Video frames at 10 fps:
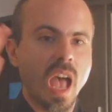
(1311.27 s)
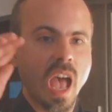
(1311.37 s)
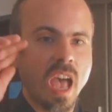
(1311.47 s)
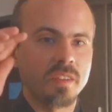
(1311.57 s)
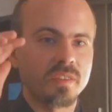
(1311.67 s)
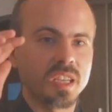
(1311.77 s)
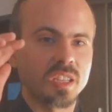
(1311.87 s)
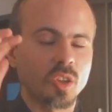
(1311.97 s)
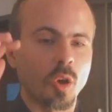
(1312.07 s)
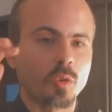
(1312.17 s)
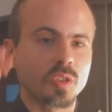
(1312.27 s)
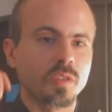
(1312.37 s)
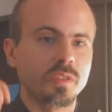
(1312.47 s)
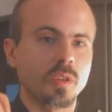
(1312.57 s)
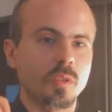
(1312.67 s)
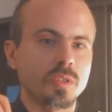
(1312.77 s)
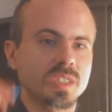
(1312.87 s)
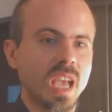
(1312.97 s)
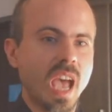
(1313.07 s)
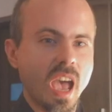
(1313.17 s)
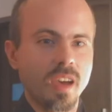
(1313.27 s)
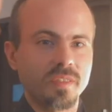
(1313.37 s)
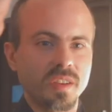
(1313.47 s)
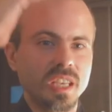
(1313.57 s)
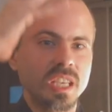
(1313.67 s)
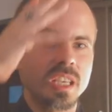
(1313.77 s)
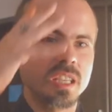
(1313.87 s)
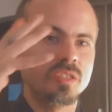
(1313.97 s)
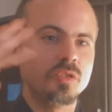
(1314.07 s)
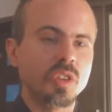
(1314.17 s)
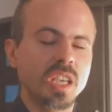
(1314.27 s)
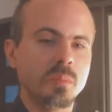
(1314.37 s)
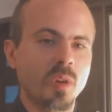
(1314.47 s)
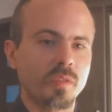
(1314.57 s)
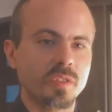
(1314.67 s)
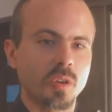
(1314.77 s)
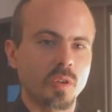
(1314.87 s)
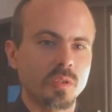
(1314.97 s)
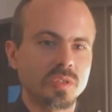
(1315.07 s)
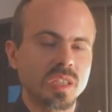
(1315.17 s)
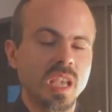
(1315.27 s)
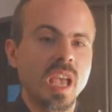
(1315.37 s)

Every thought of yours, every dream of yours,